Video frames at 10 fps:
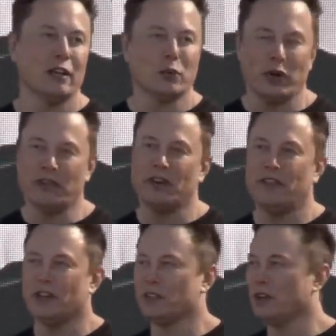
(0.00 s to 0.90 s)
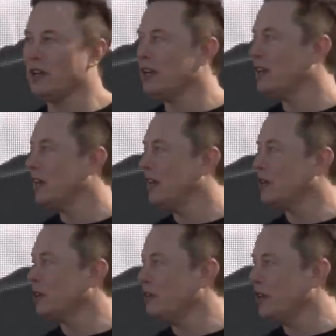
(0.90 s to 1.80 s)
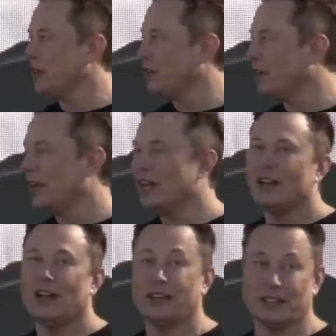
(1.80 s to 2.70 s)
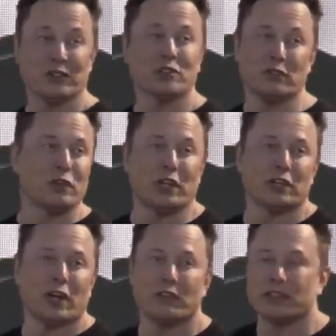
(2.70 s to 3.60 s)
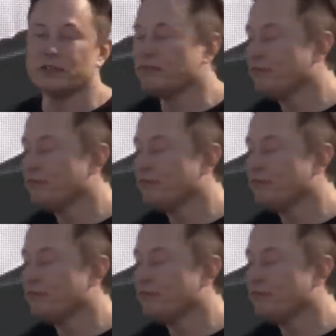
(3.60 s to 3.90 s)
$25,000 electric vehicle that's also fully autonomous.